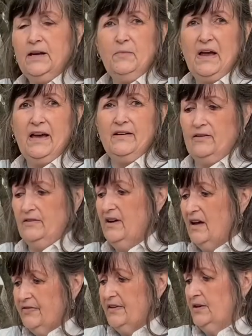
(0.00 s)
matter,
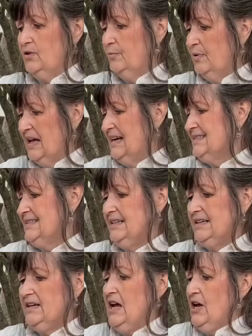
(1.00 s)
nothing, no
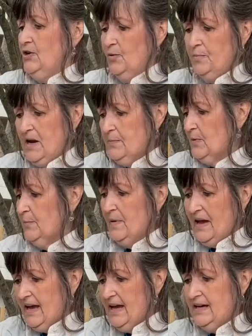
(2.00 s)
plastic, no paper
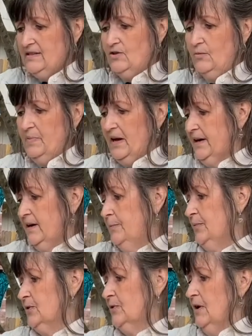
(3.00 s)
bags. Don't bag up
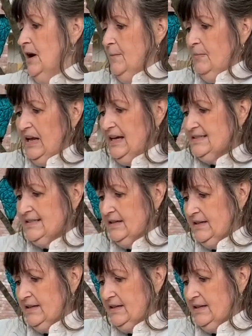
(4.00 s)
your plastic